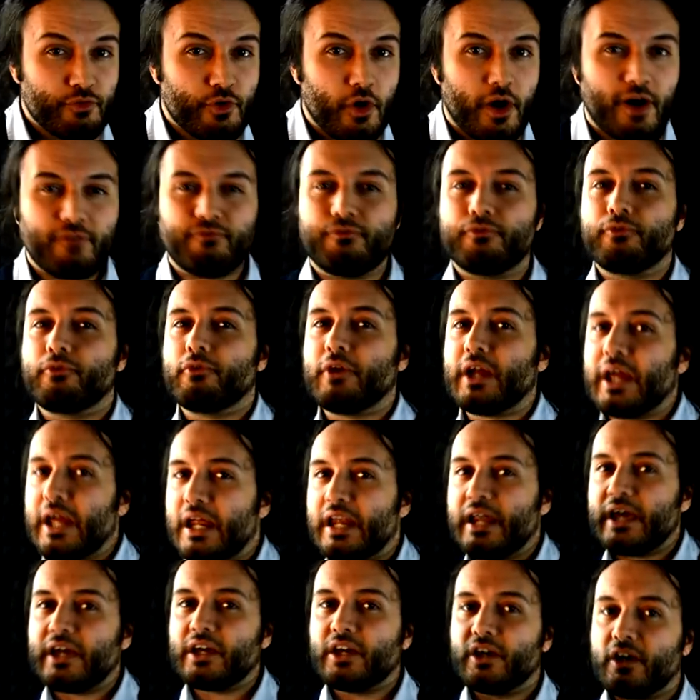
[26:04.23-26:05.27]
got a
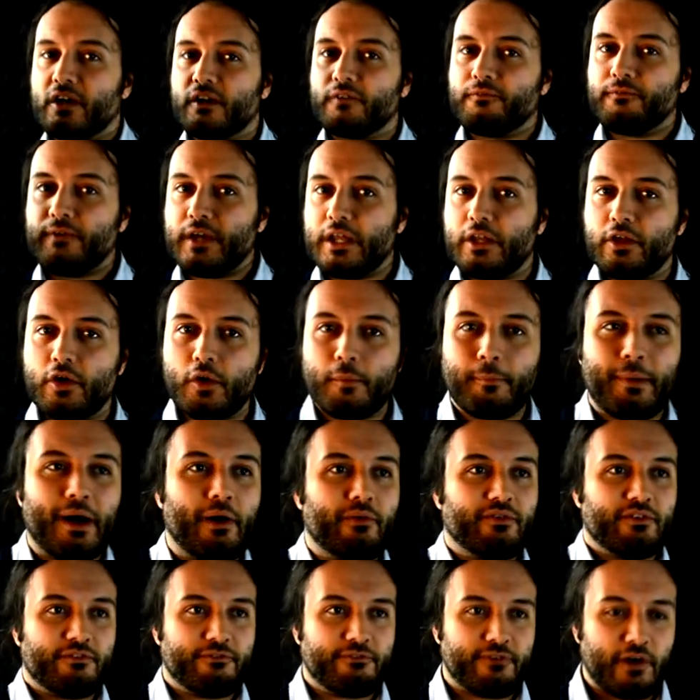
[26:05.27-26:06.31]
really good video
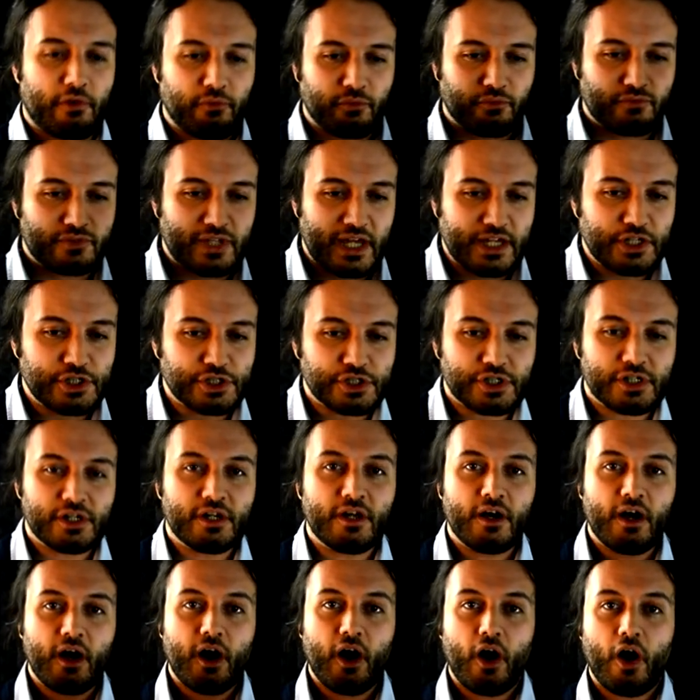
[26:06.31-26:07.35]
about the
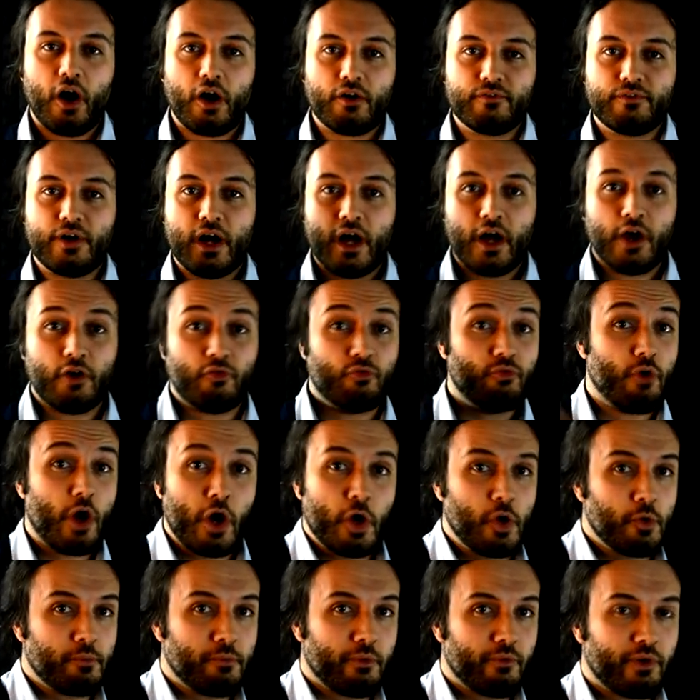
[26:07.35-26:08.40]
foundation of
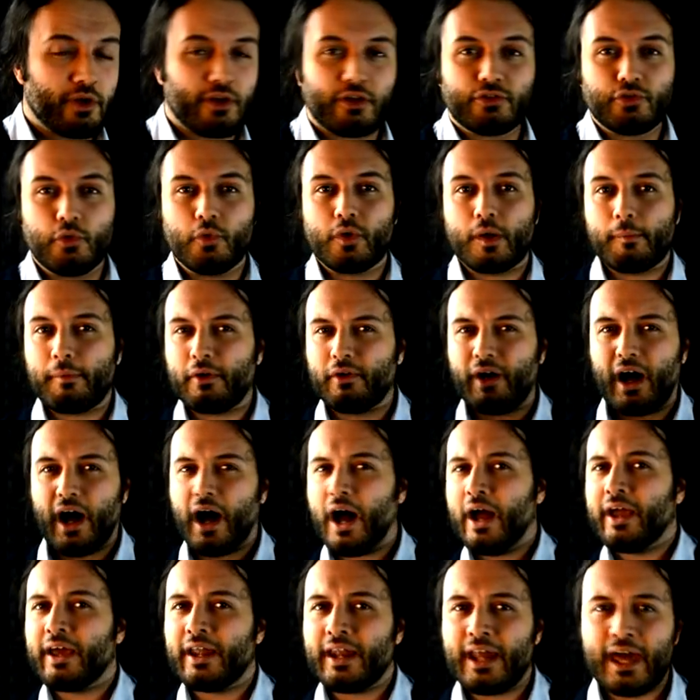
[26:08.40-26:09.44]
Rome. We're going to talk about
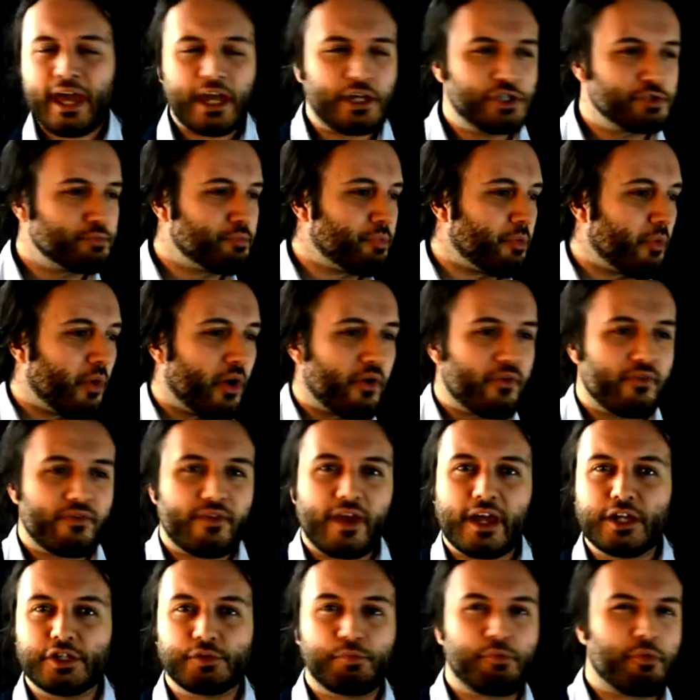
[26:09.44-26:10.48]
Iron Age, Bronze
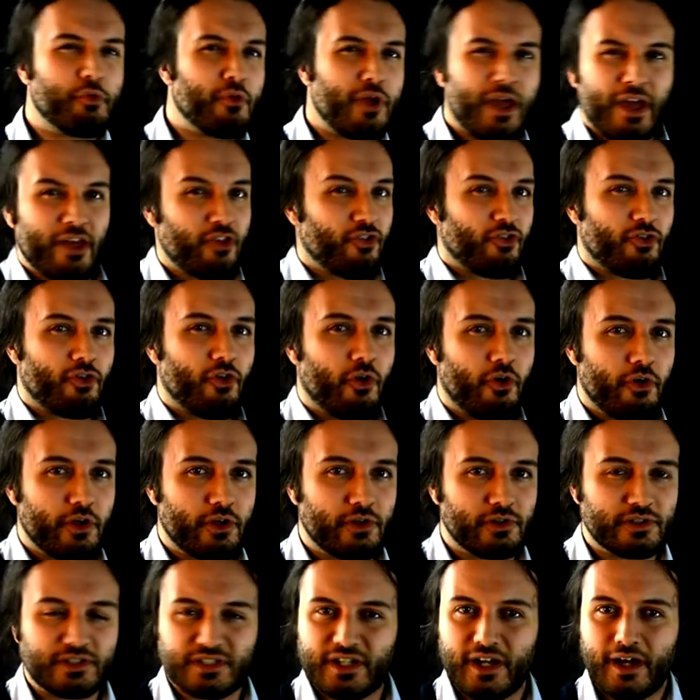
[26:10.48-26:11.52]
Age,
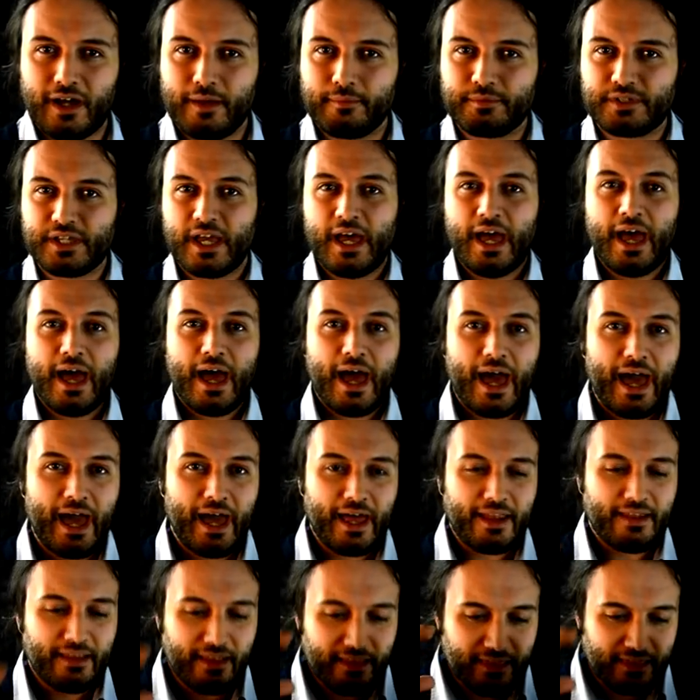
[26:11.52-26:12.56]
prehistorical times,
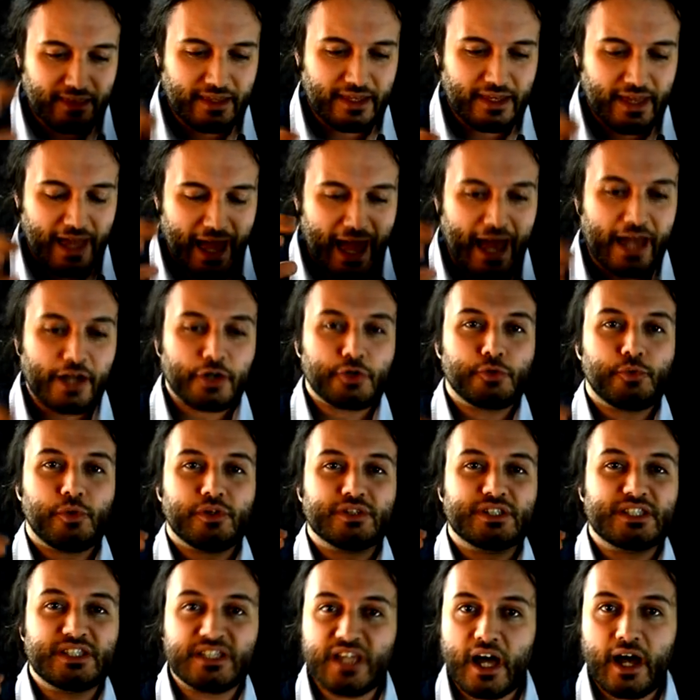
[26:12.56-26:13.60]
and the actual
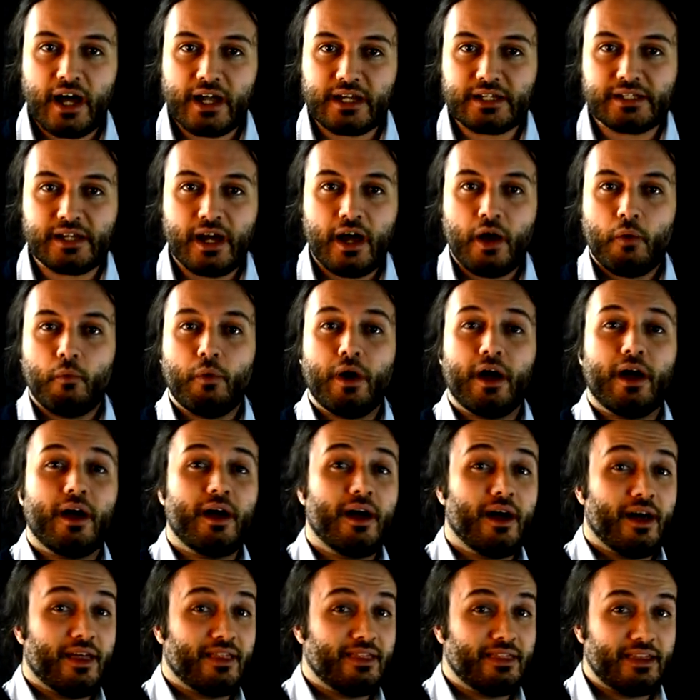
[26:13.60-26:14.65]
site where
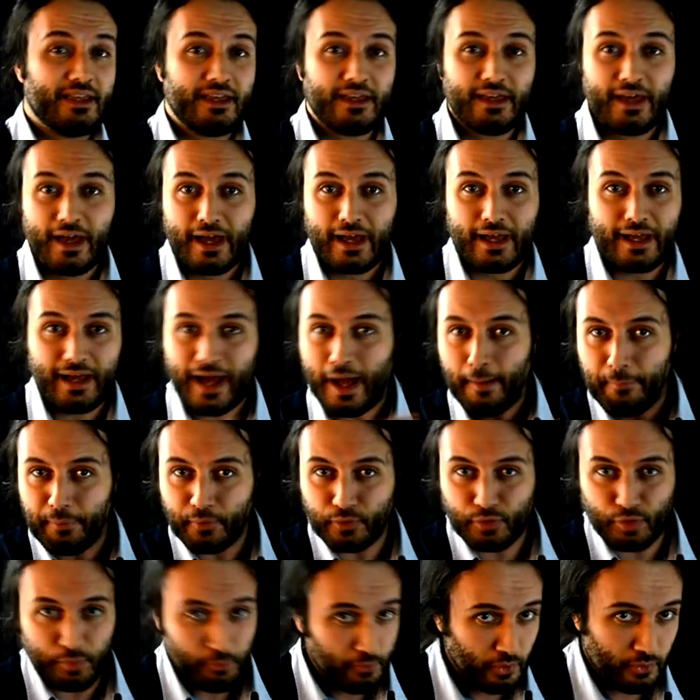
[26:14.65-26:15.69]
the
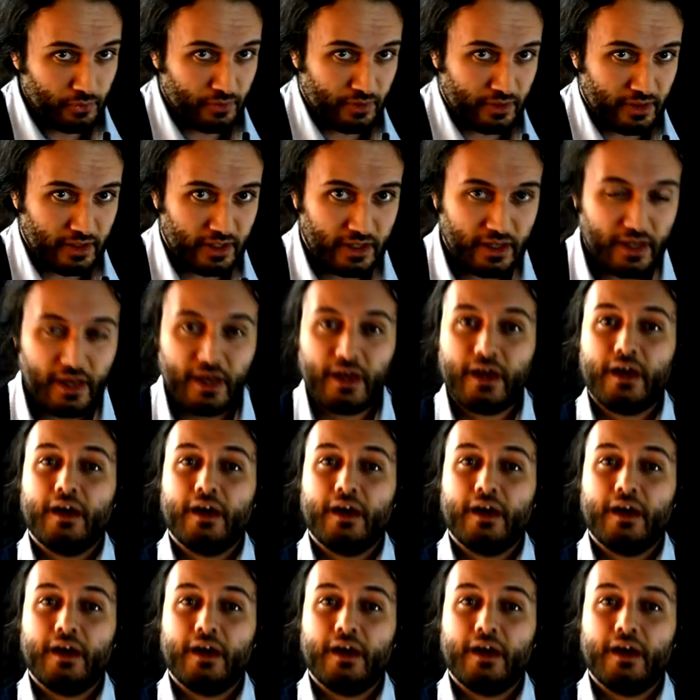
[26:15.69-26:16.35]
Caput Mundi